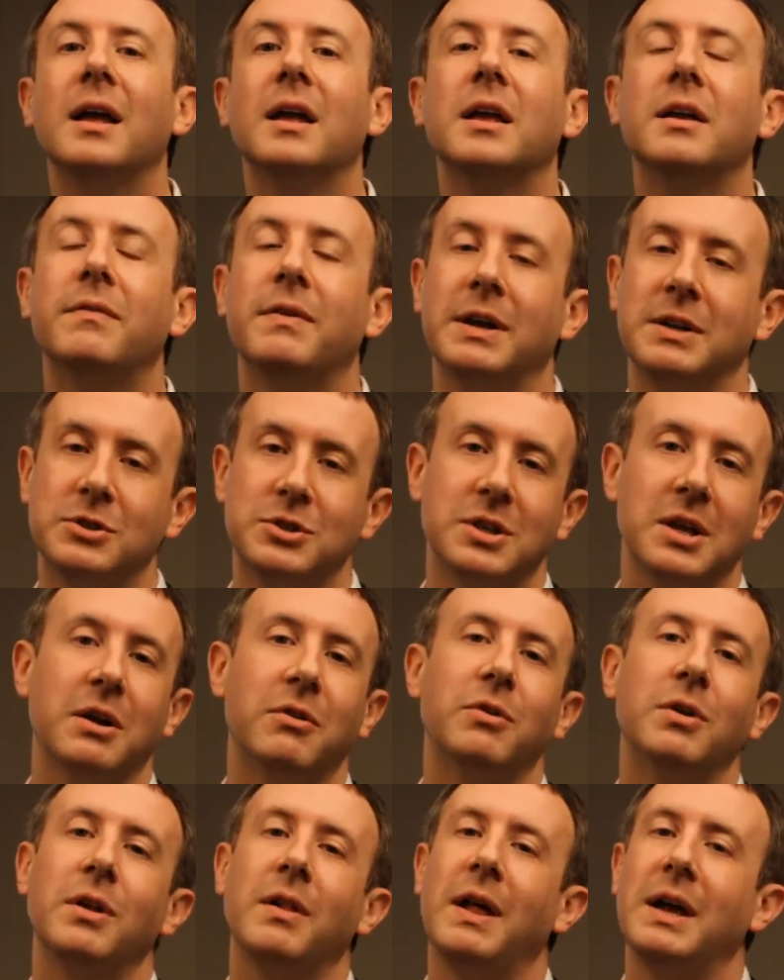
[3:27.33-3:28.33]
Eventually I
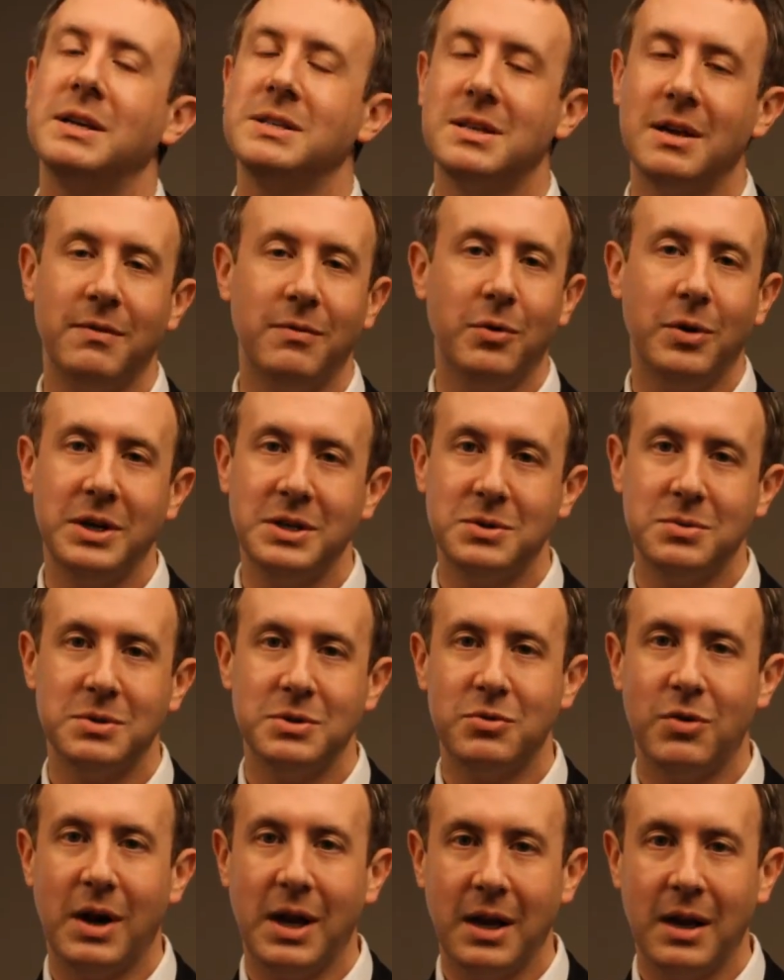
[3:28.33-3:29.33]
realized that voice
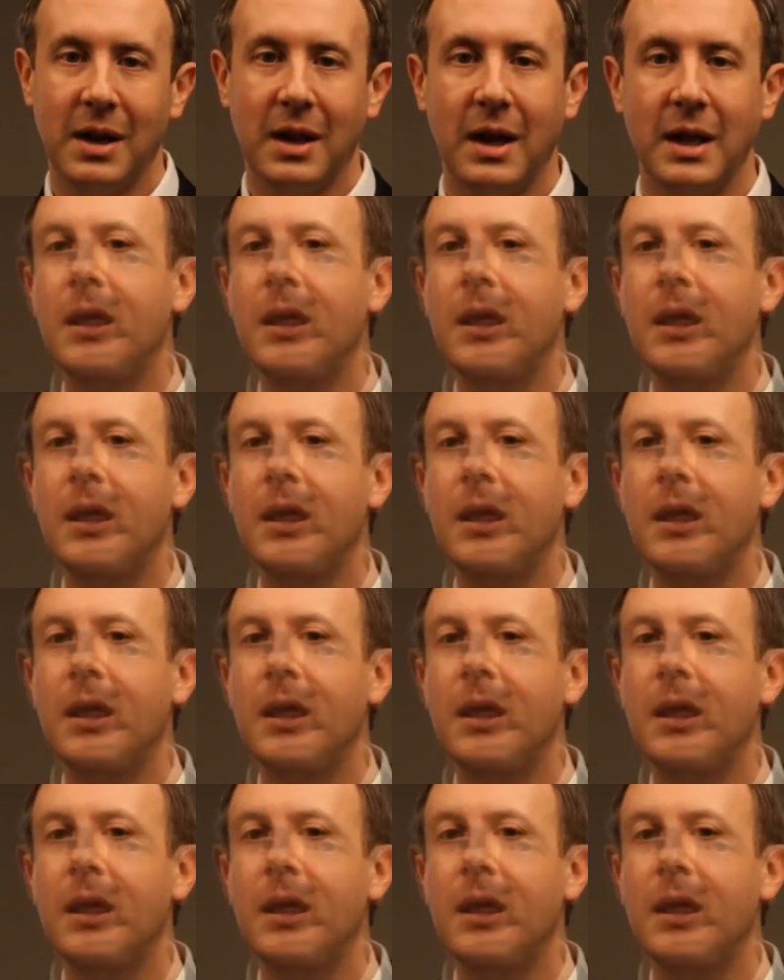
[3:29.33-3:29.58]
was right.